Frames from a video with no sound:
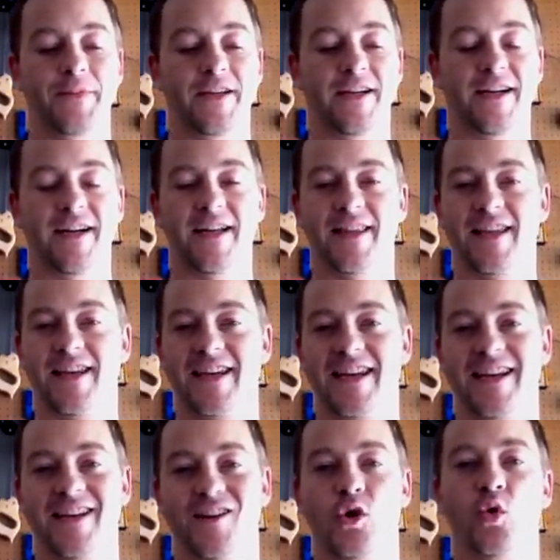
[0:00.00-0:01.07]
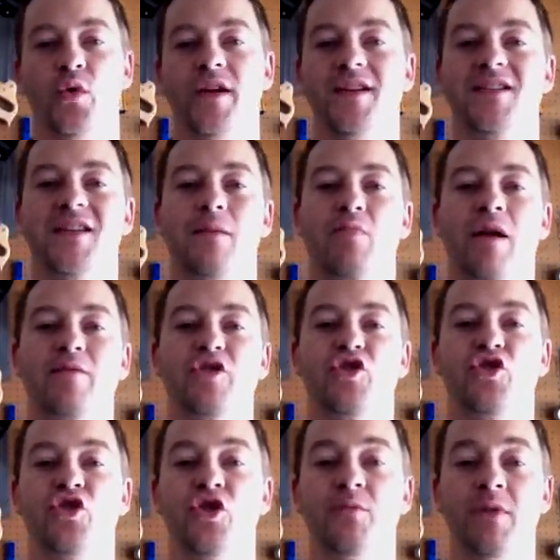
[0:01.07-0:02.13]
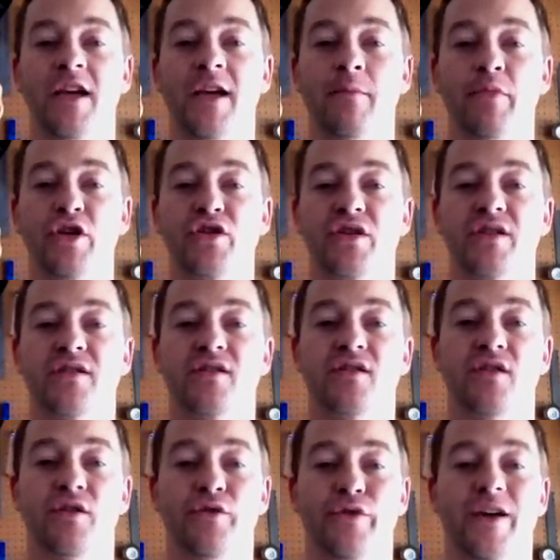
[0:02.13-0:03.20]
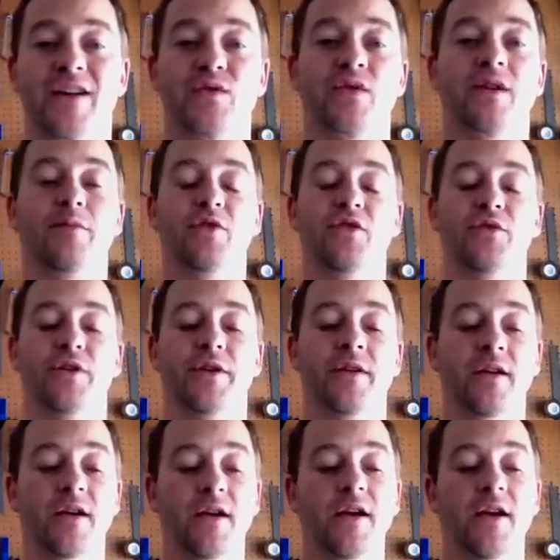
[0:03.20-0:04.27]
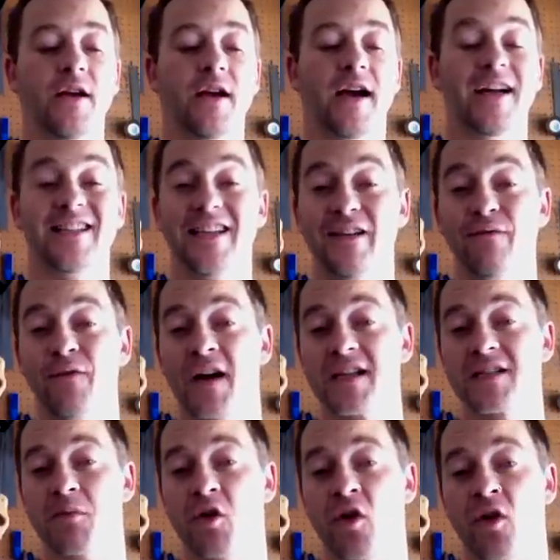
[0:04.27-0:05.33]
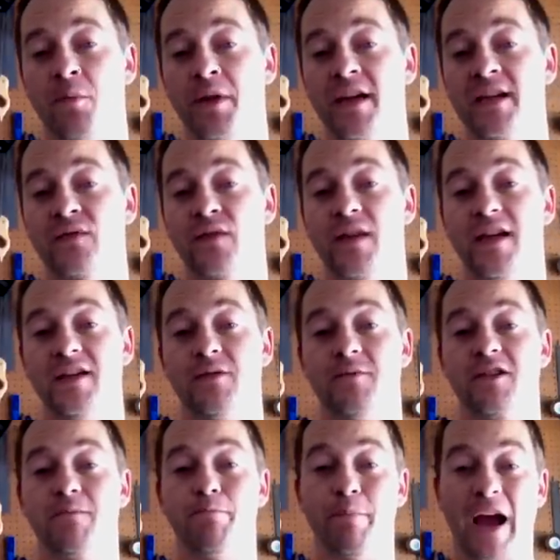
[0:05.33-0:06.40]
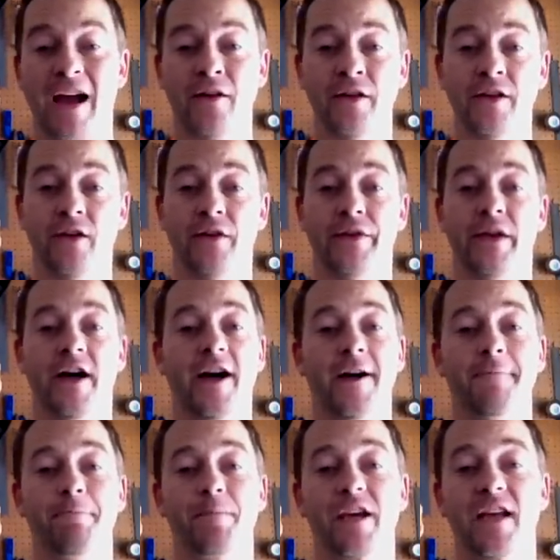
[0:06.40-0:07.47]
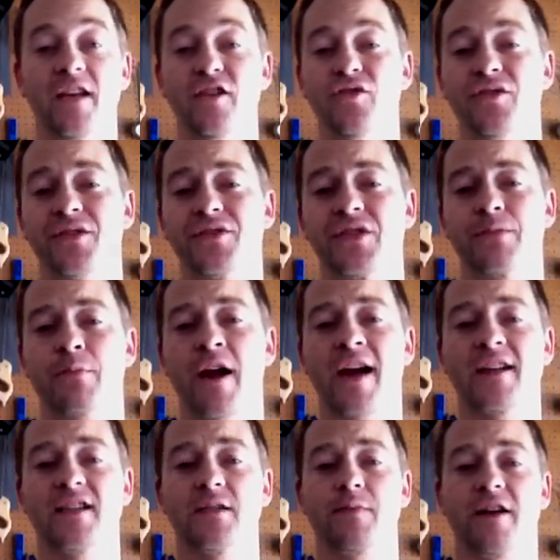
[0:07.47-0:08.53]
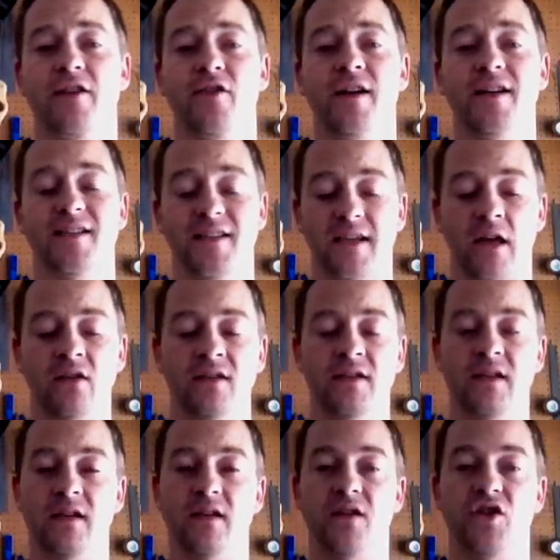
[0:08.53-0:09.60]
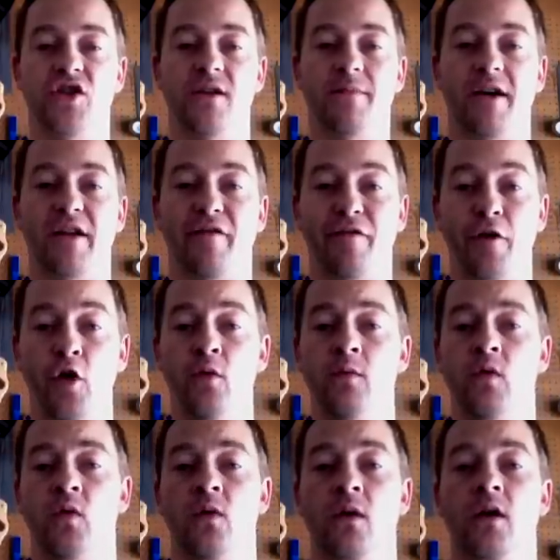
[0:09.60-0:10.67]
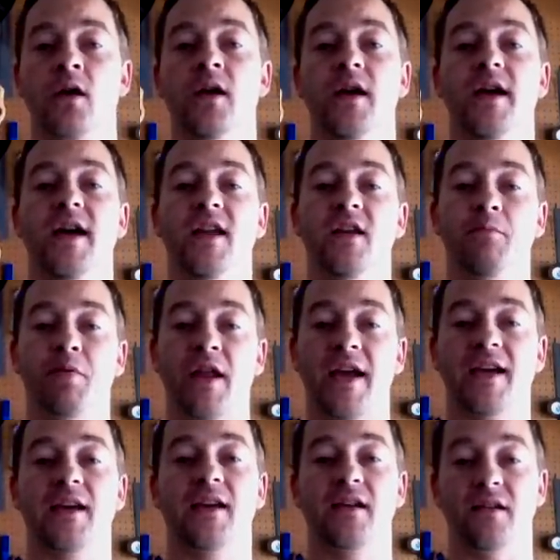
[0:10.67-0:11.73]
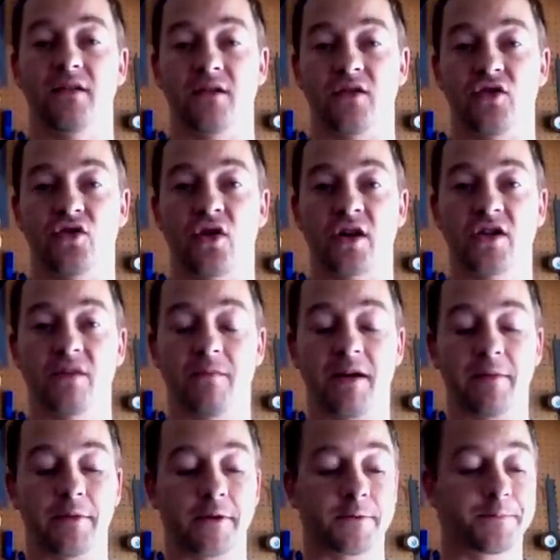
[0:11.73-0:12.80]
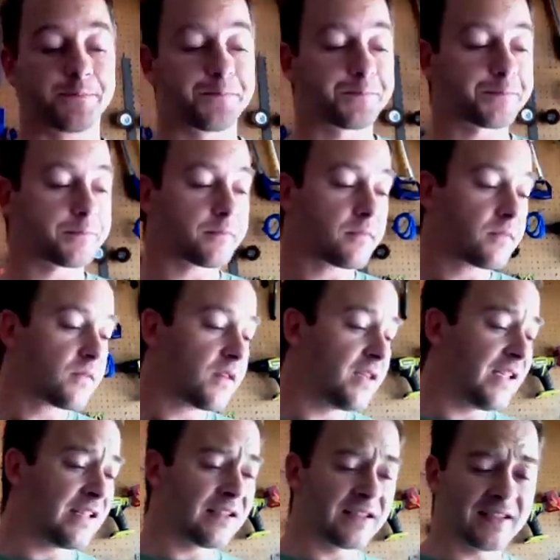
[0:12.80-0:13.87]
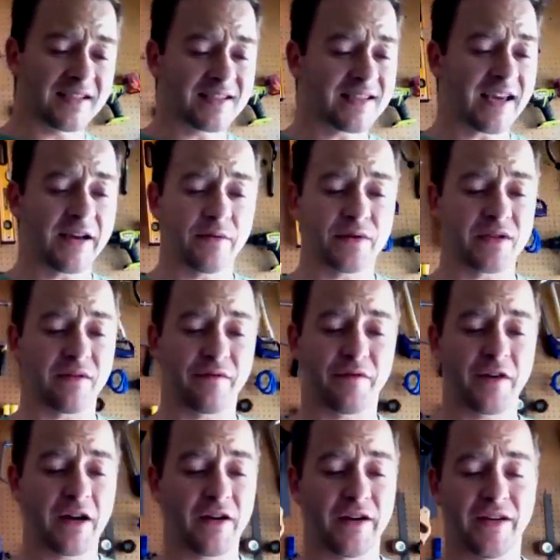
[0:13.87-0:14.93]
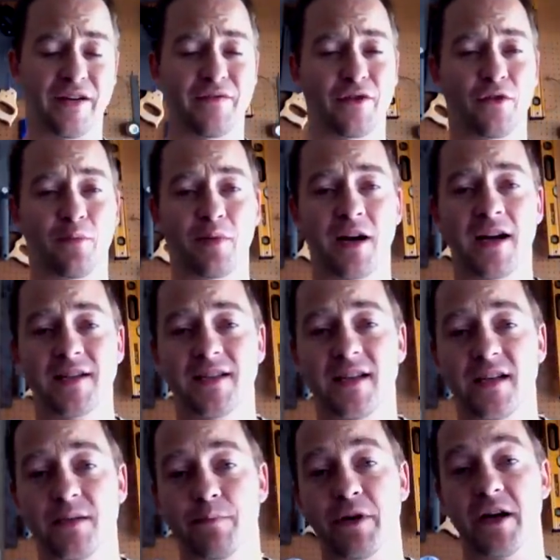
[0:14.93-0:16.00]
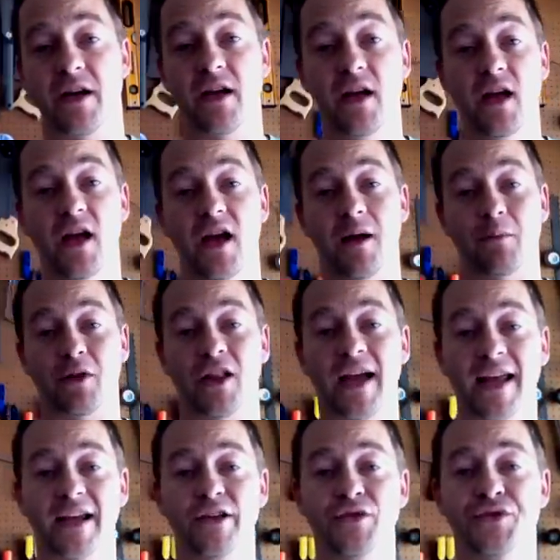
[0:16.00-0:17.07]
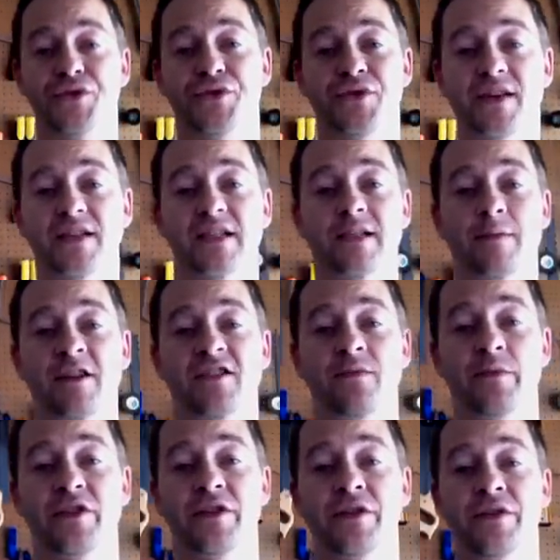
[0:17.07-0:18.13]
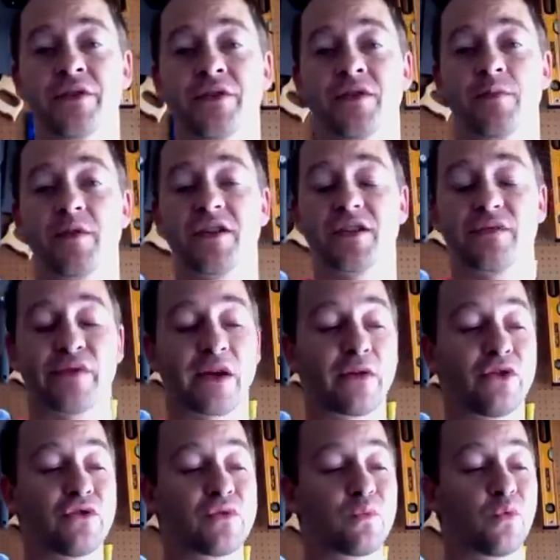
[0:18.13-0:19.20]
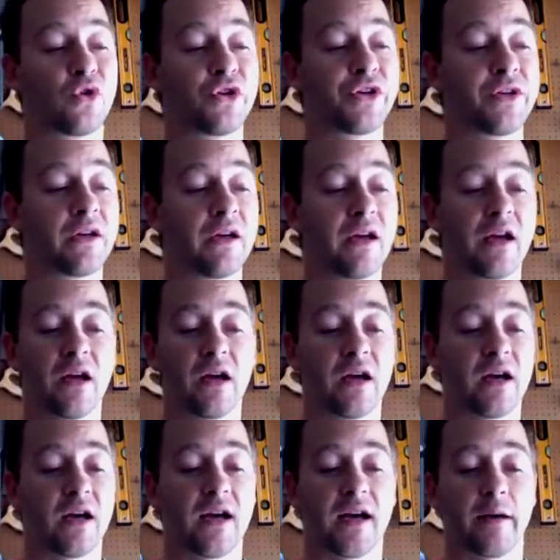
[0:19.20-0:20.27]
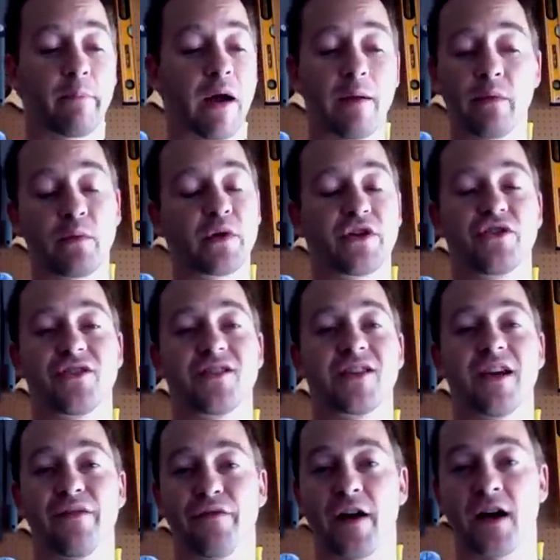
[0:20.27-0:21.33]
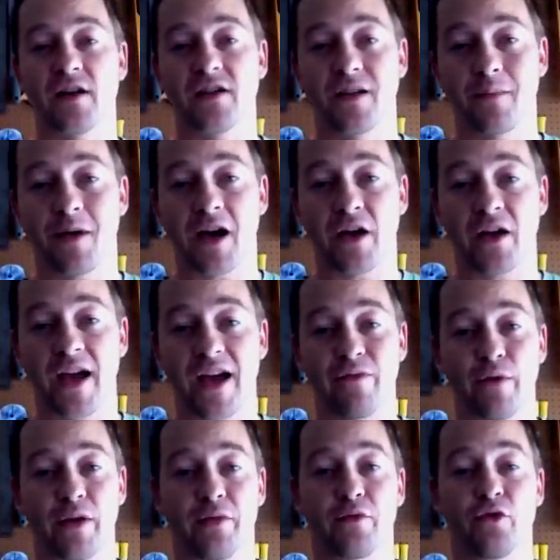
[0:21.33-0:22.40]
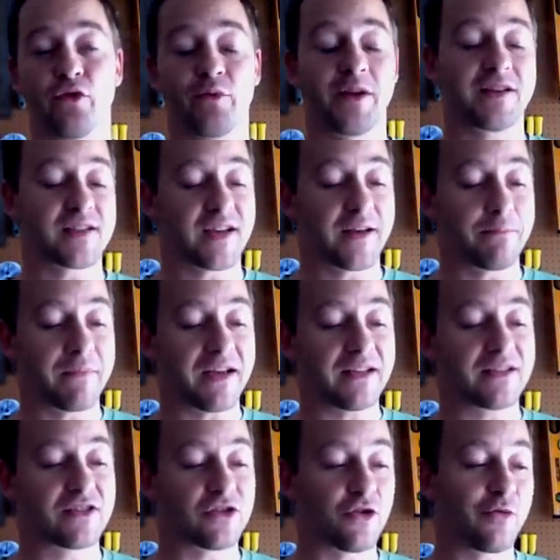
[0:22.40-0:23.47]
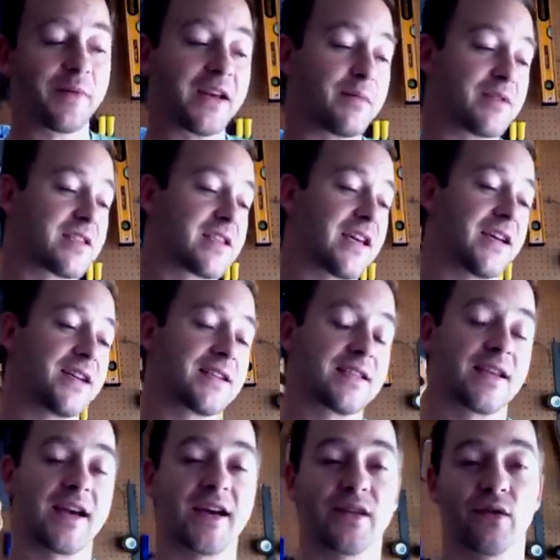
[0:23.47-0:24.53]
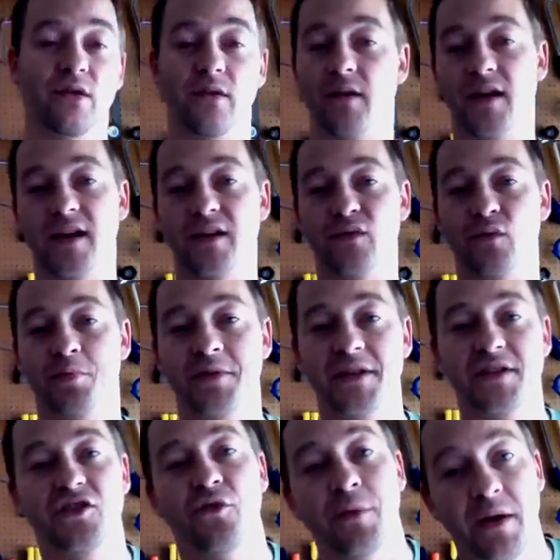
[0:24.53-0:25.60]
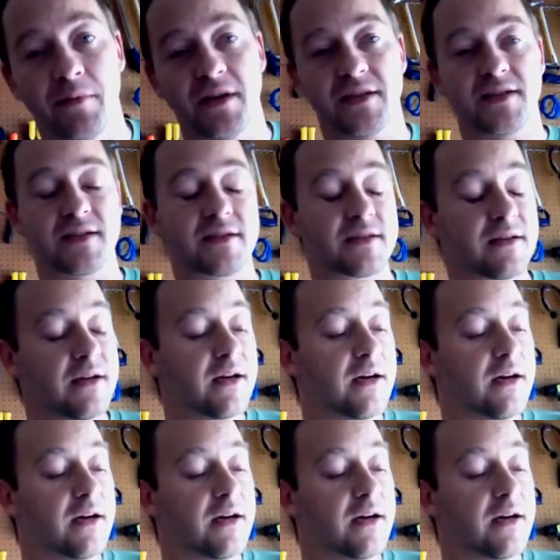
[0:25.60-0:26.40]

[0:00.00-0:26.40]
Uh, then again, any goal that you set probably should be ambitious, so that's what I'm doing. I did find some hull plans for the HMS Bounty online, and I used those as practice by creating a skeleton of the ship out of foam core and then planking it in construction paper needless to say, it was a very difficult process, but I'm glad I used those less expensive materials because if I used wood, uh, I probably would have just set fire to the model halfway through because I had made so many mistakes and had to had to replace so many pieces.